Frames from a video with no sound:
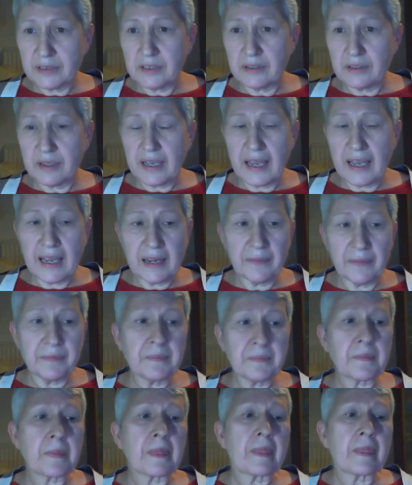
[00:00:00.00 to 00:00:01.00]
Okay,
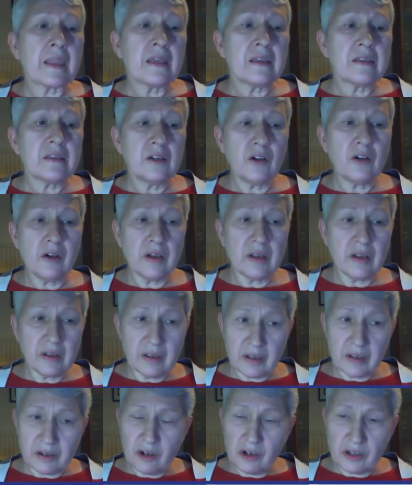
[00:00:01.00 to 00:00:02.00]
they're not
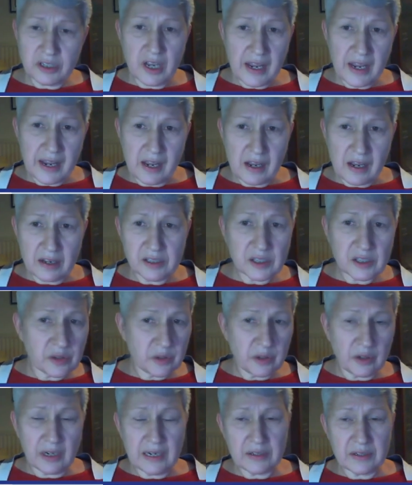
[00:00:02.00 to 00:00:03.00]
IRs, because we're
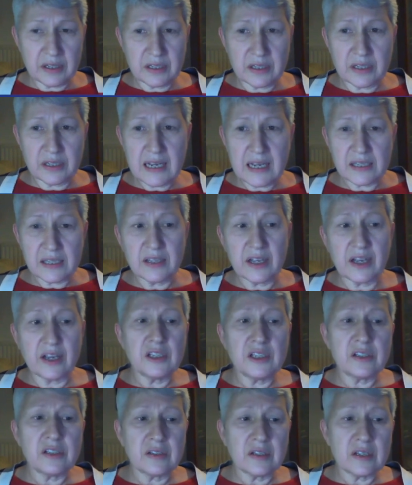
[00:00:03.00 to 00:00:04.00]
not allowed to test
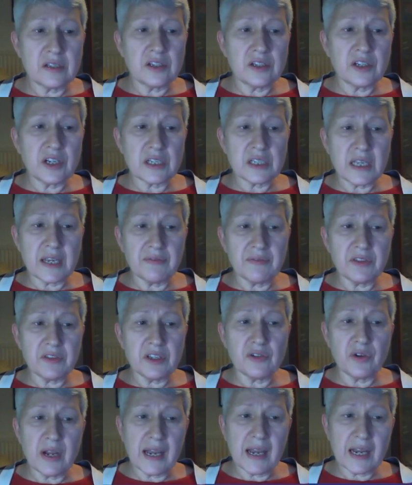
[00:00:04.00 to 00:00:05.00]
those. So he's just given
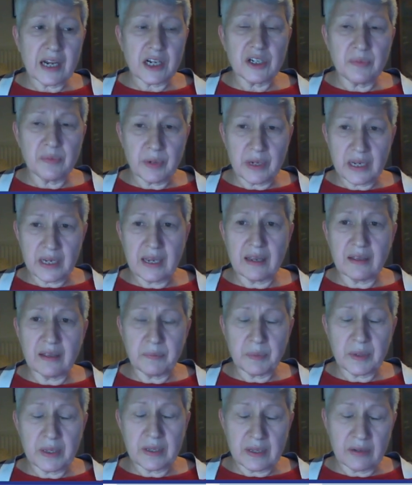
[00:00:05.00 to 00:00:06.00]
this reaction, but
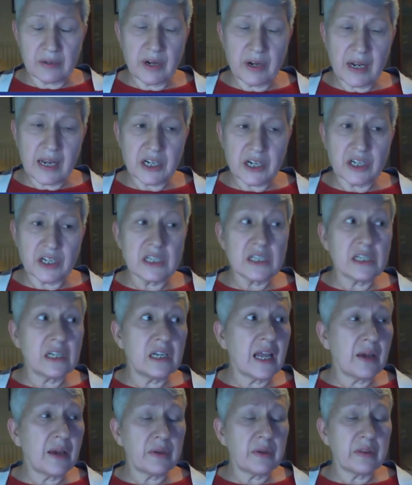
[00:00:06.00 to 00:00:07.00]
the reaction is
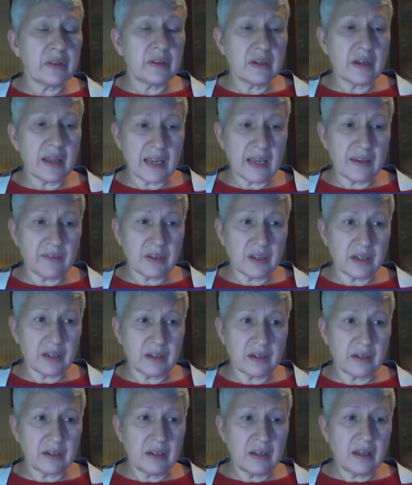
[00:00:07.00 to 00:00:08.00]
lower than avian.
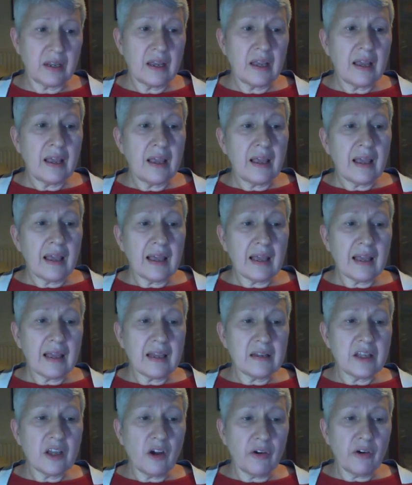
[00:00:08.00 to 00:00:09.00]

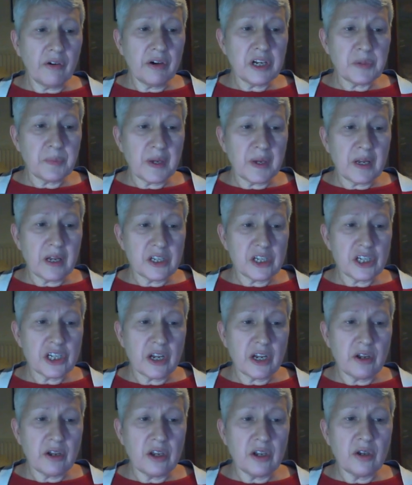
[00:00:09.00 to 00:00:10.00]
And the orange bars
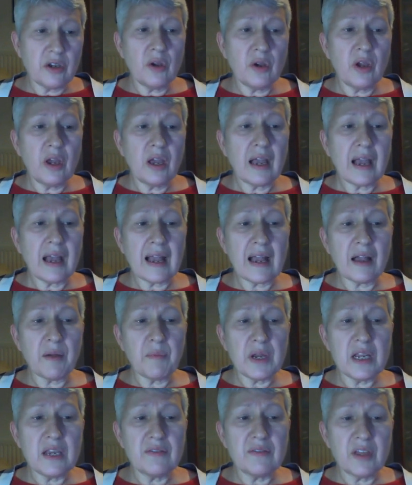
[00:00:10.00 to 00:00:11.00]
show you how
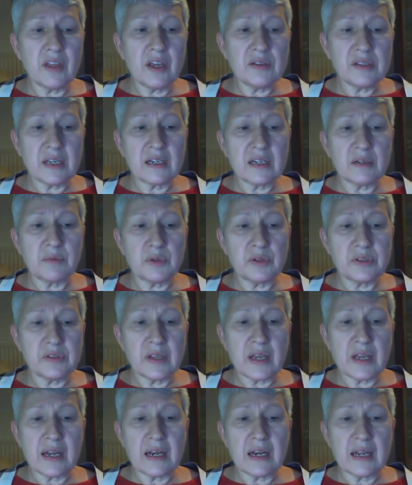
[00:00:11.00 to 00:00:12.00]
many of those animals
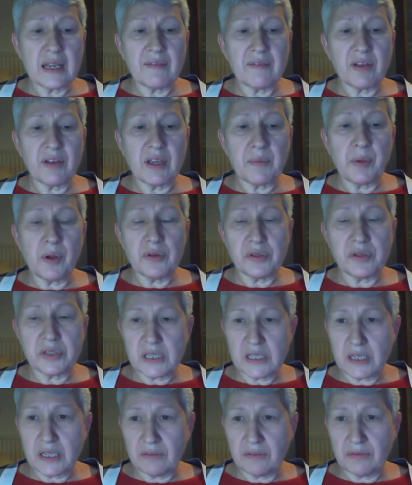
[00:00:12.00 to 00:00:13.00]
then gave a
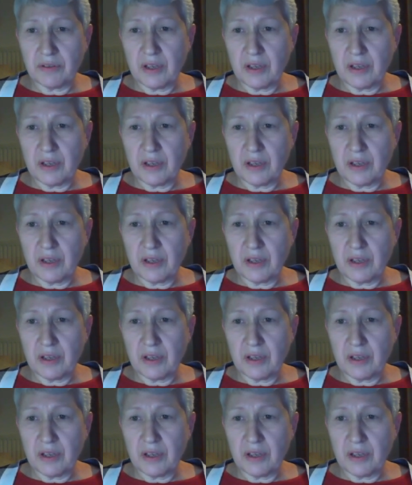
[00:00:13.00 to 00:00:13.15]
positive